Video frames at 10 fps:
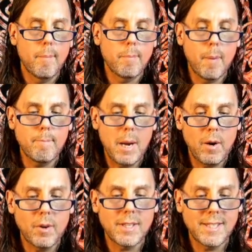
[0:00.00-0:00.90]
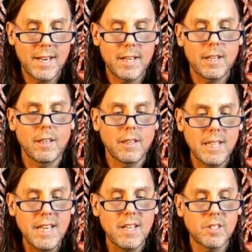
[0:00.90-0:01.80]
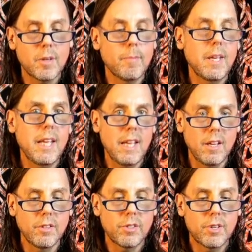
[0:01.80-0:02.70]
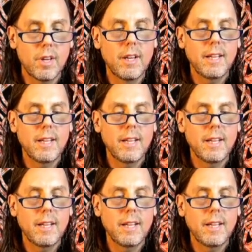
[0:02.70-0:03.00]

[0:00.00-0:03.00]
but parasitic elitism is,